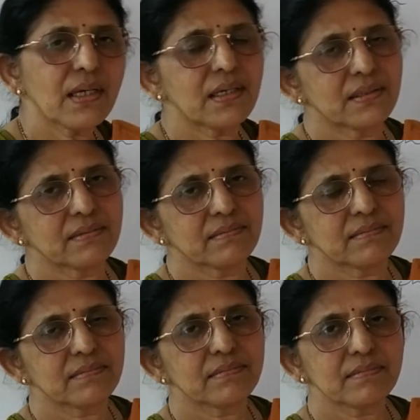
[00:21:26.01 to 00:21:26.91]
the
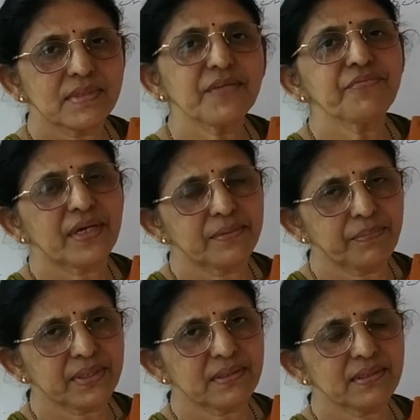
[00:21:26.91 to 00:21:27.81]
different
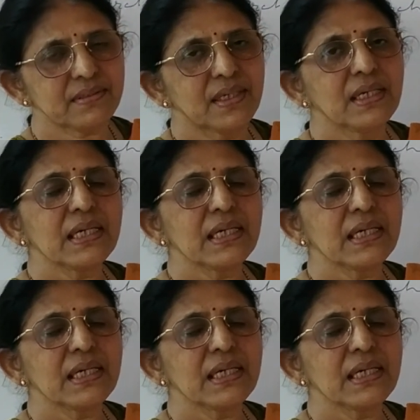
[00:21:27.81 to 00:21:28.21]
methods.